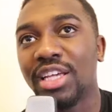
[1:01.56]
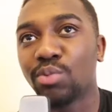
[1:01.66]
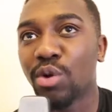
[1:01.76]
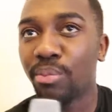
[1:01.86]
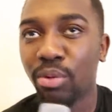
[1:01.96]
is
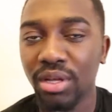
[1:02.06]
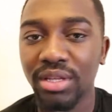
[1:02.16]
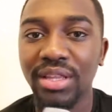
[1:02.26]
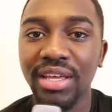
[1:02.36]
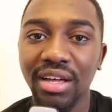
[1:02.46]
more important
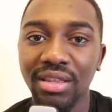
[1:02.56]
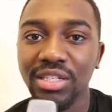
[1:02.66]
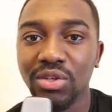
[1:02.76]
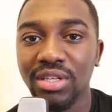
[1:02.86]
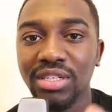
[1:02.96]
than the other.
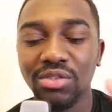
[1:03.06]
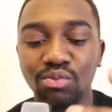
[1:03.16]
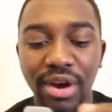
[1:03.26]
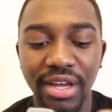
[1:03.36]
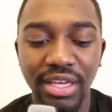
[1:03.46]
So this
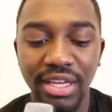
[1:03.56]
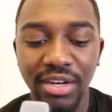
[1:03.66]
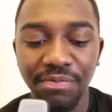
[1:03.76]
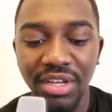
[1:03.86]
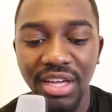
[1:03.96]

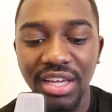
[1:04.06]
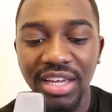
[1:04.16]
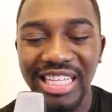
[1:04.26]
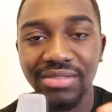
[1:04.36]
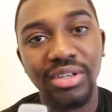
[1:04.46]
ranking
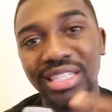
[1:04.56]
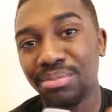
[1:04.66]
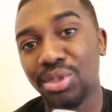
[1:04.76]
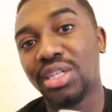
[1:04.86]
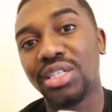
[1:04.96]
is very
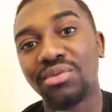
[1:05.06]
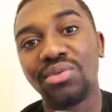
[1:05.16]
subjective.